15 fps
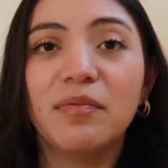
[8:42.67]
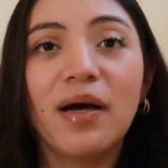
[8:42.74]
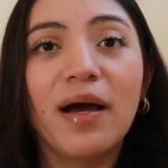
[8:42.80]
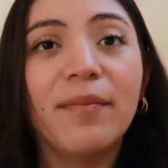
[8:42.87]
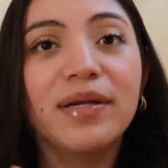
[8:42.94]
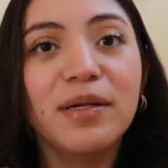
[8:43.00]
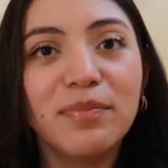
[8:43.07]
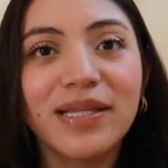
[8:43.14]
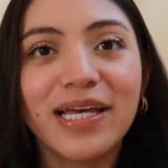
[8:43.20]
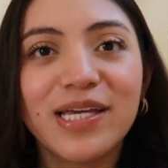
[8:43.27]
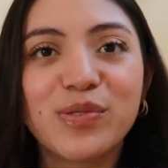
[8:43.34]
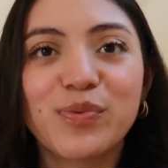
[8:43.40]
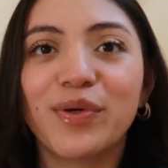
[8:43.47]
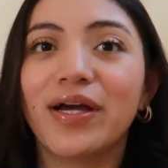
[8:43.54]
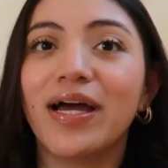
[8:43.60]
I'm in a
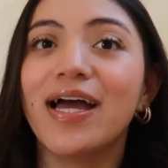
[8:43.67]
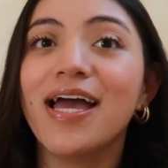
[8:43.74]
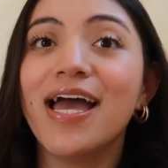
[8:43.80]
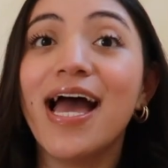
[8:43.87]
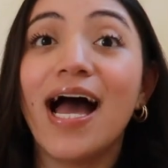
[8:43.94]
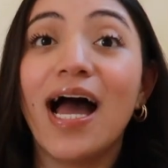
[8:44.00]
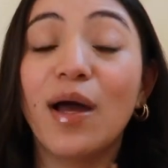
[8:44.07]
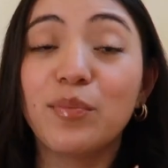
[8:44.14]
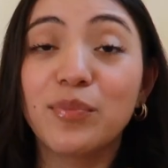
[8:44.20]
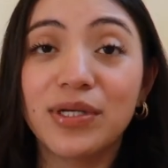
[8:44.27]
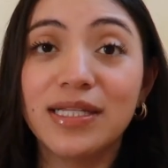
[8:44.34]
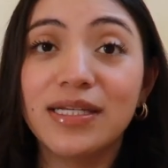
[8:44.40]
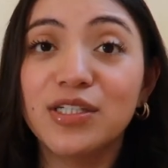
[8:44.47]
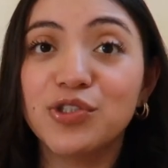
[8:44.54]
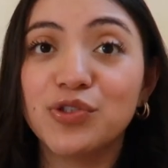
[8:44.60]
place where I'm
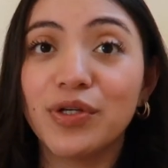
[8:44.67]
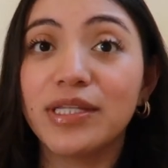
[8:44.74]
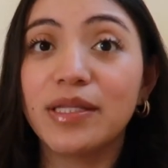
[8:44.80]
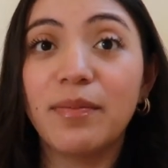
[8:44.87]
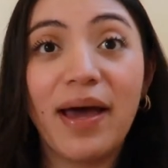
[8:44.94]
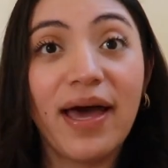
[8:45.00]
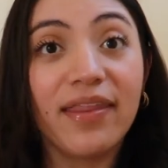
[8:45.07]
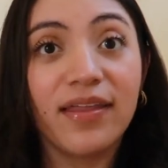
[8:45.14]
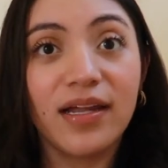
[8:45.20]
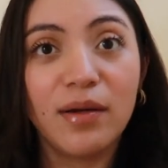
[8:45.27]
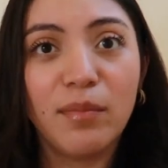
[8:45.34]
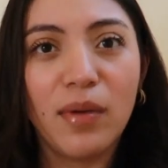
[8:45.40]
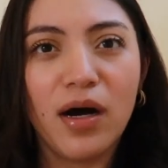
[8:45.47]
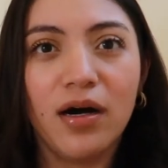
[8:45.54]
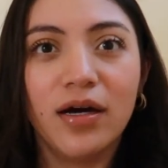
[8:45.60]
really enjoying the path that
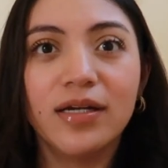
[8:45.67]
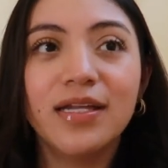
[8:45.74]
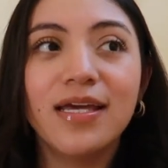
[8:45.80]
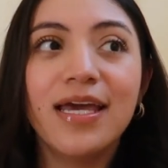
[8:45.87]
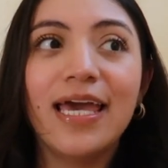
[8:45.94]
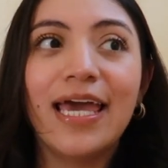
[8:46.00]
I'm on,